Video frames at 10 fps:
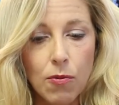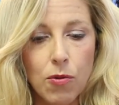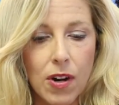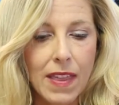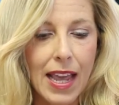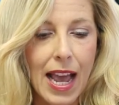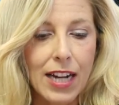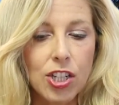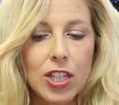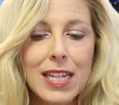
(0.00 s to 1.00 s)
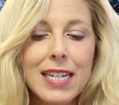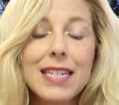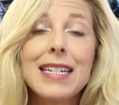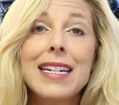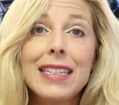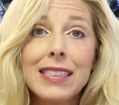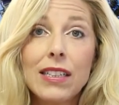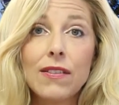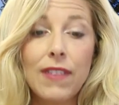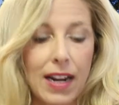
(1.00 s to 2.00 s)
where they actually
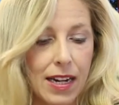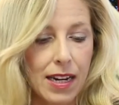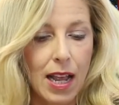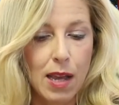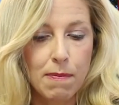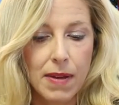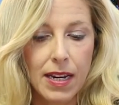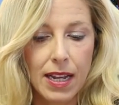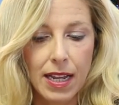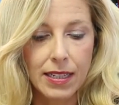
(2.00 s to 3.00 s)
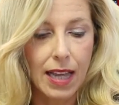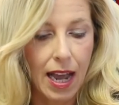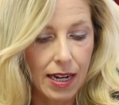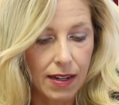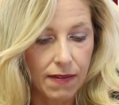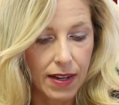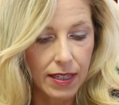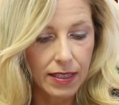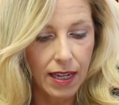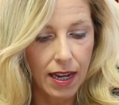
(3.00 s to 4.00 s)
disinvited a BDS activist,